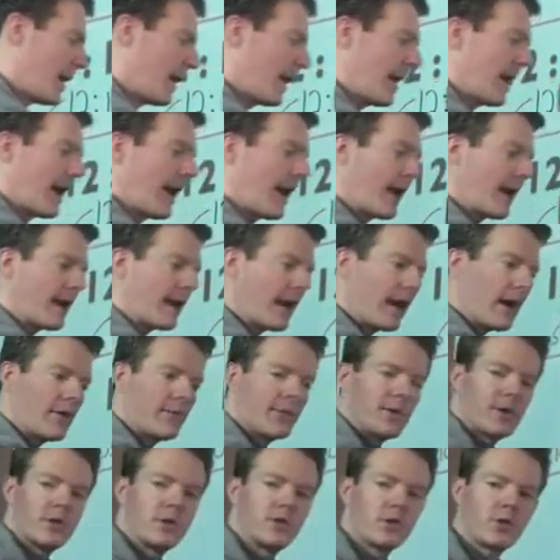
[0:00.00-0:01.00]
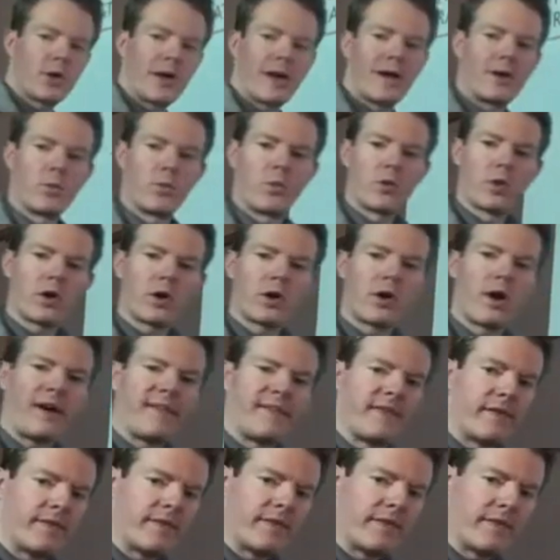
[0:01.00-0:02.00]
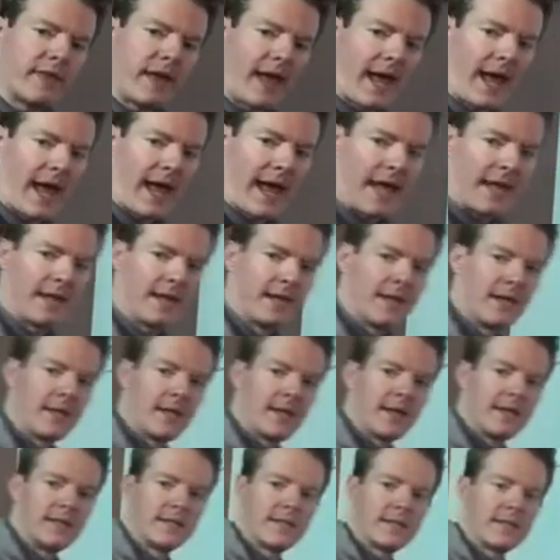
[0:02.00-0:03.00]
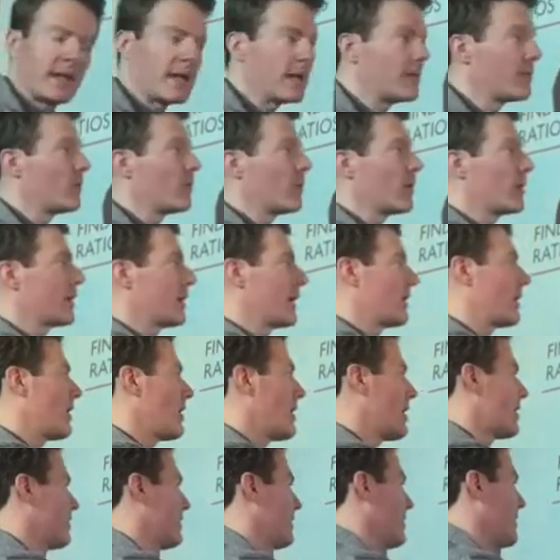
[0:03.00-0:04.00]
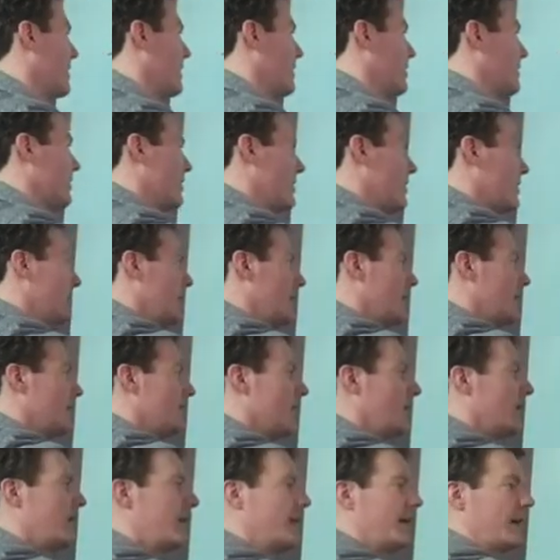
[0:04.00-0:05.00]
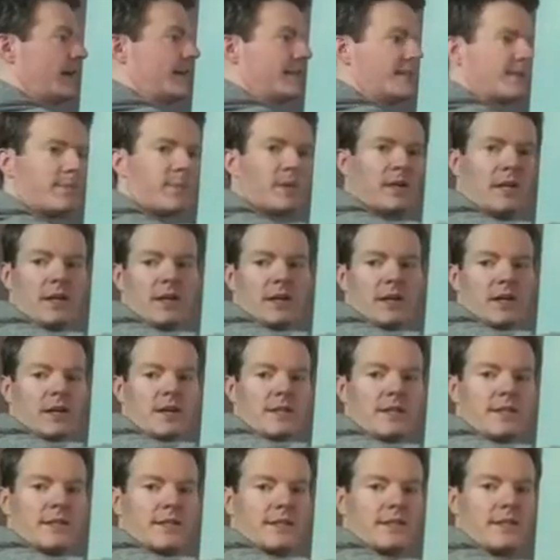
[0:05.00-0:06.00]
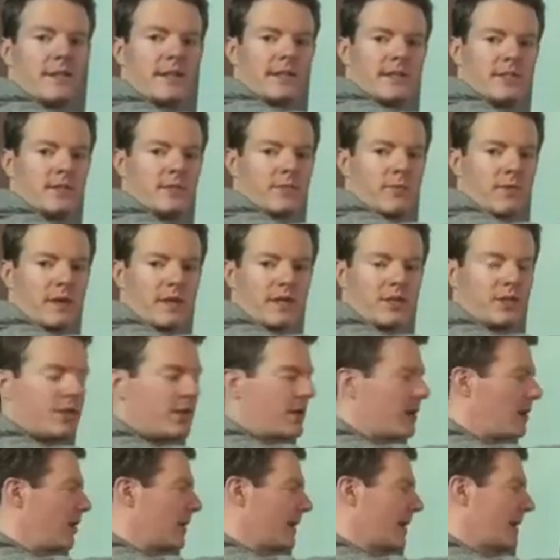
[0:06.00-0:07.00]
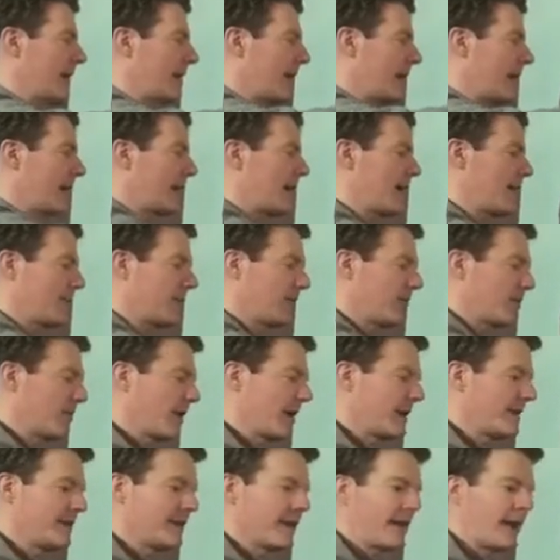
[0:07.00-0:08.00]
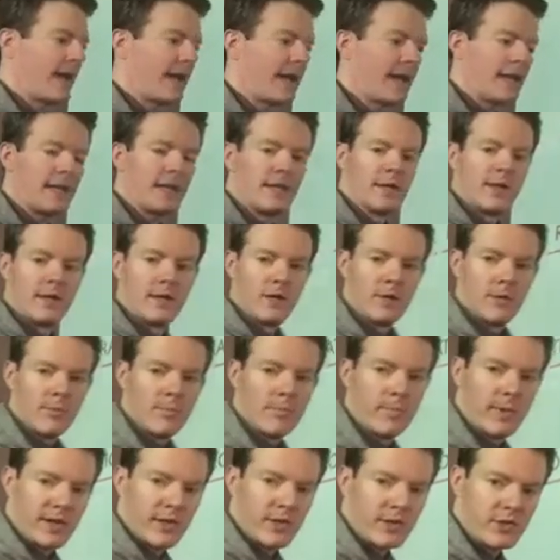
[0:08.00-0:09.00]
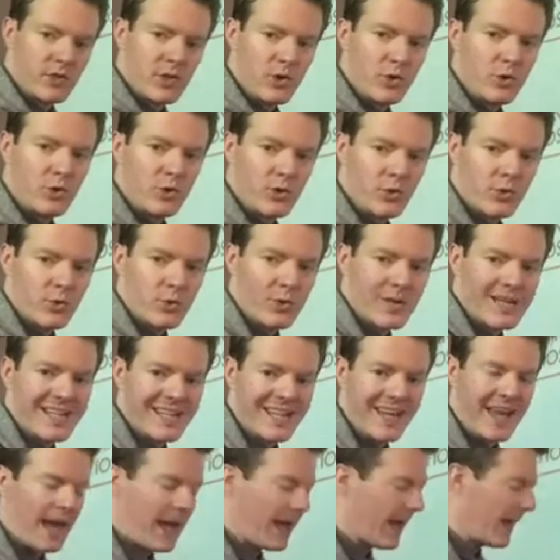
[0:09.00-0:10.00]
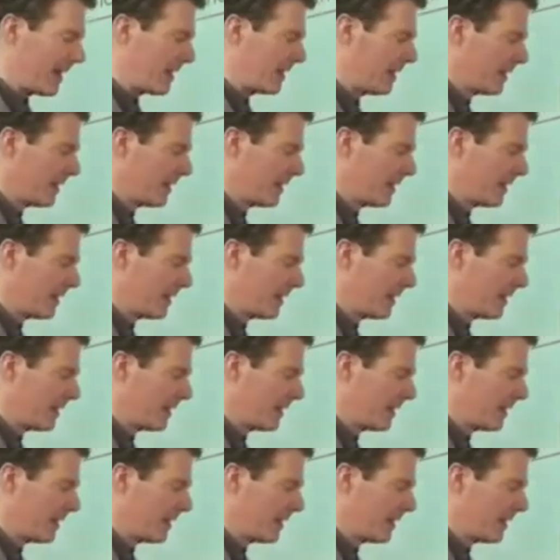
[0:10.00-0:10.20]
and I'm going to try to work off of that instead of working off of this, because this ratio can't get me right to 8, but a 2 to 3 can.